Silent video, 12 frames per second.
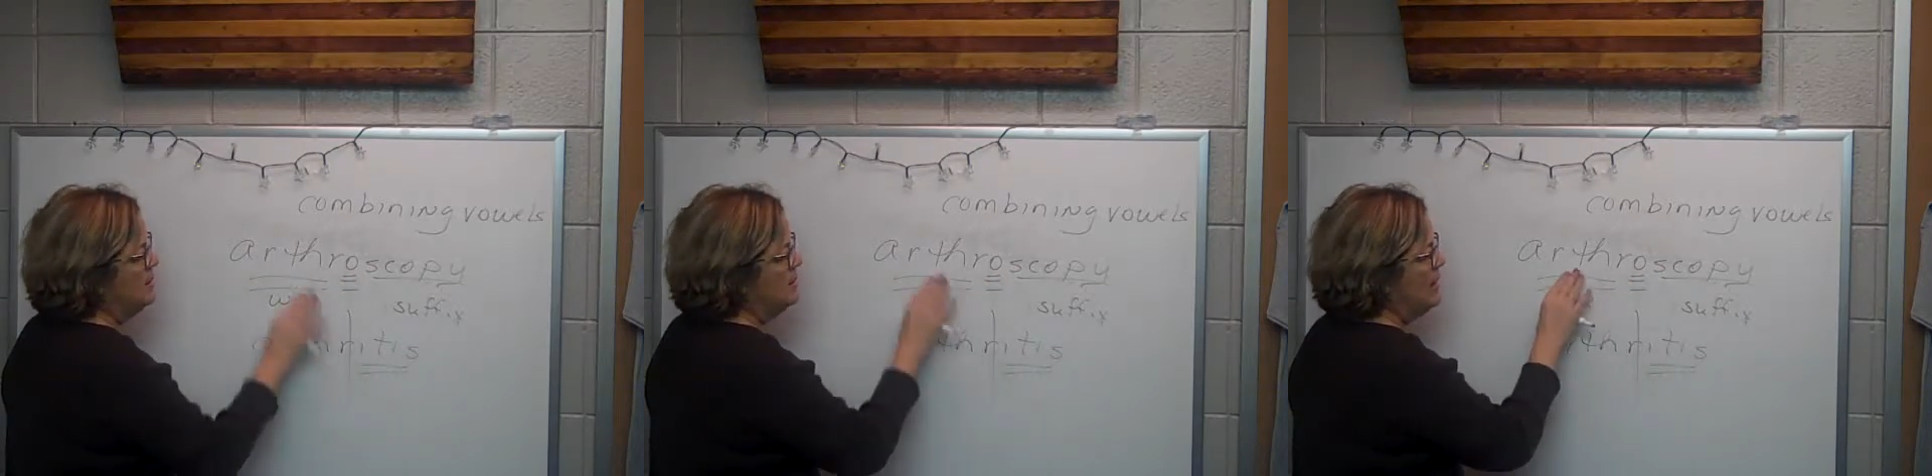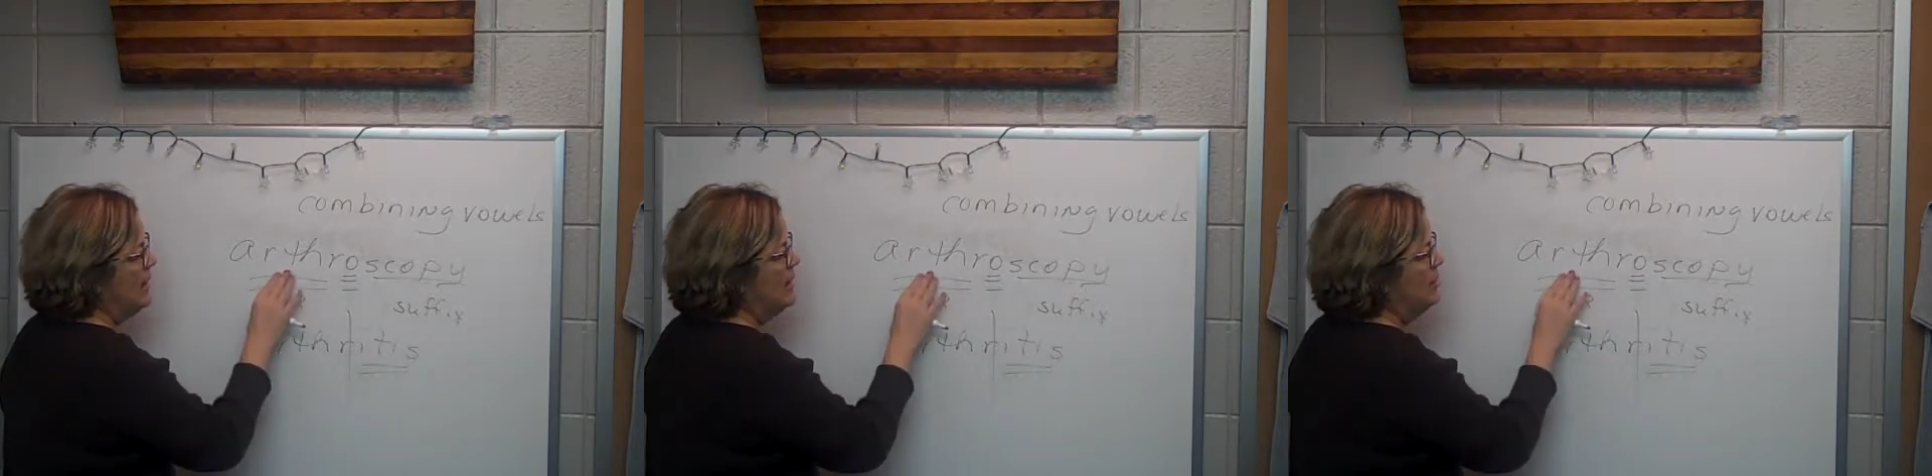
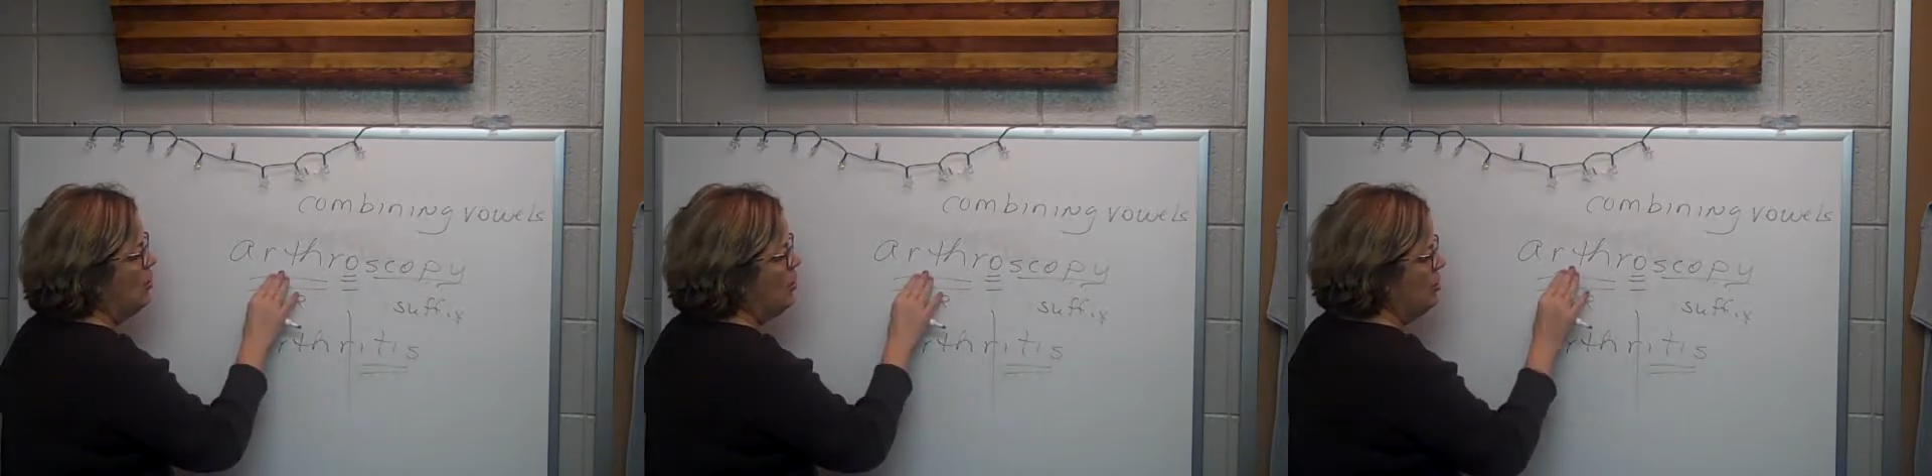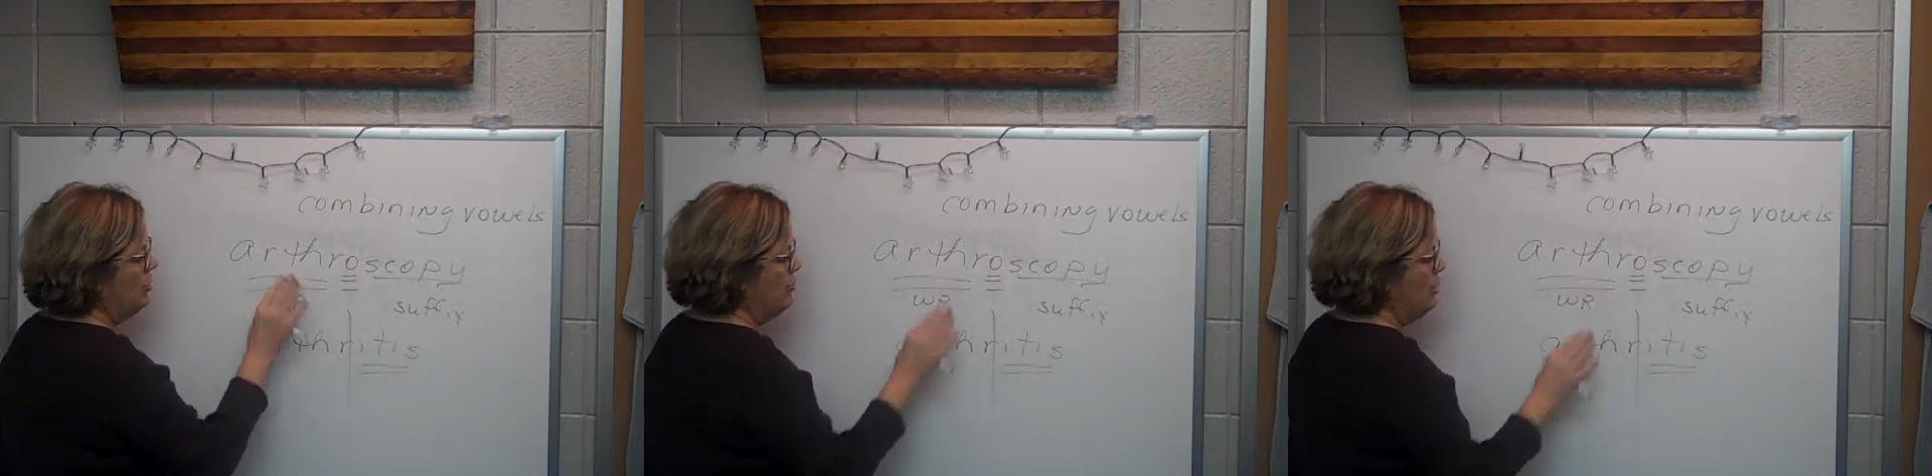Again,
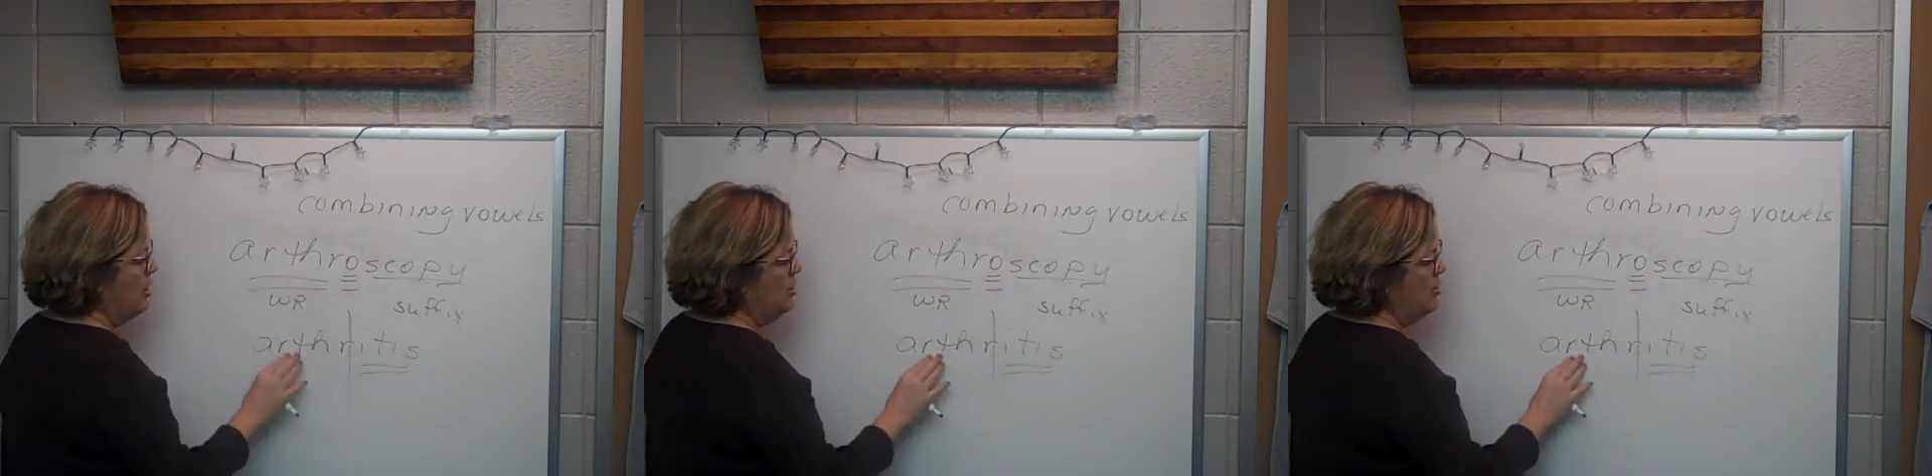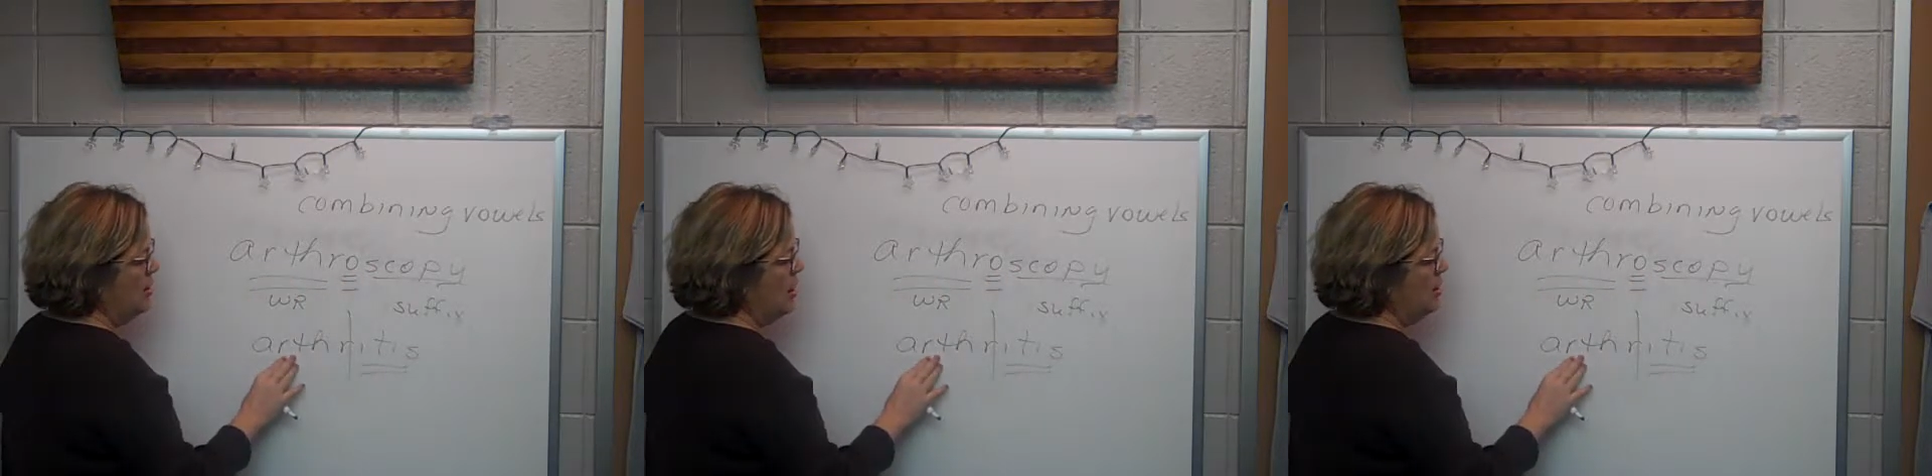
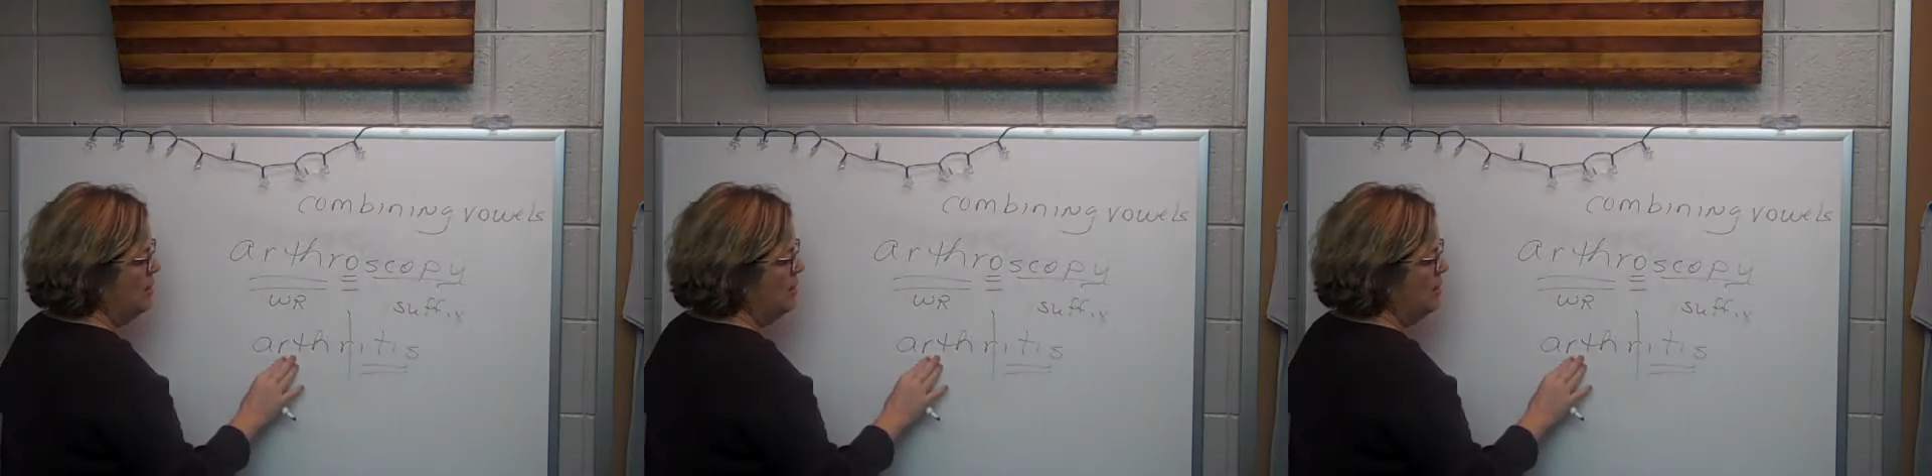arthro